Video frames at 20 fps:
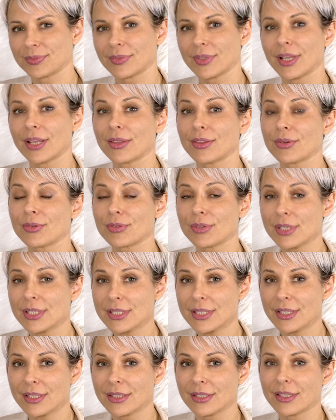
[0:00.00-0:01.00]
The
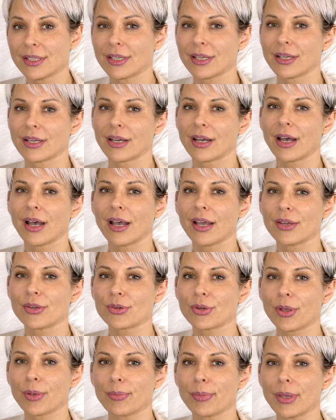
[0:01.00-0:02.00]
reason I
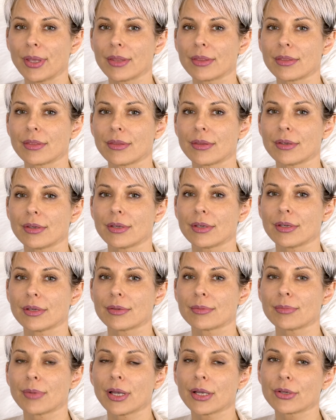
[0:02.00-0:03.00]
recommend
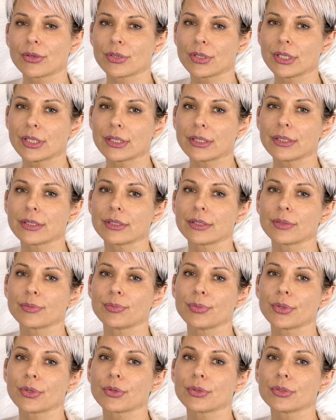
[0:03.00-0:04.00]
the
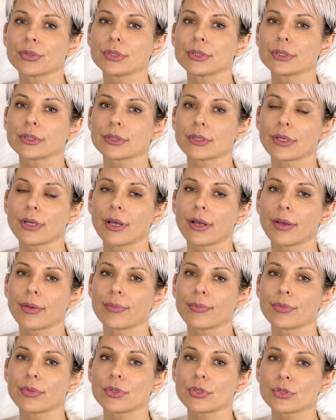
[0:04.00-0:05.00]
microneedling, because
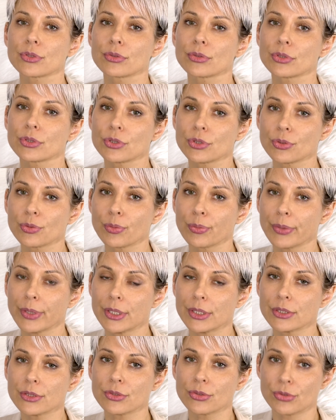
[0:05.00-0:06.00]
there's only two
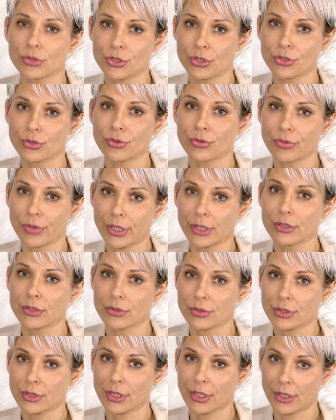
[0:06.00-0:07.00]
ways to regenerate
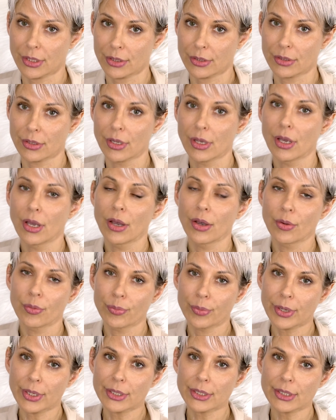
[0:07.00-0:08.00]
your skin.
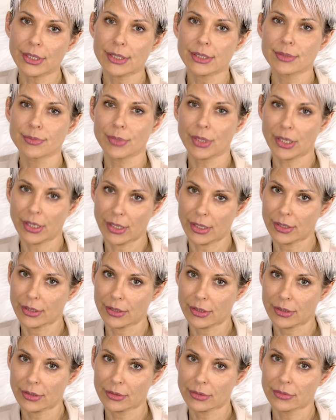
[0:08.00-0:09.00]
One is
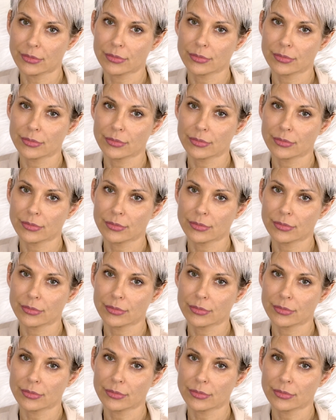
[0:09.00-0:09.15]
mechanical,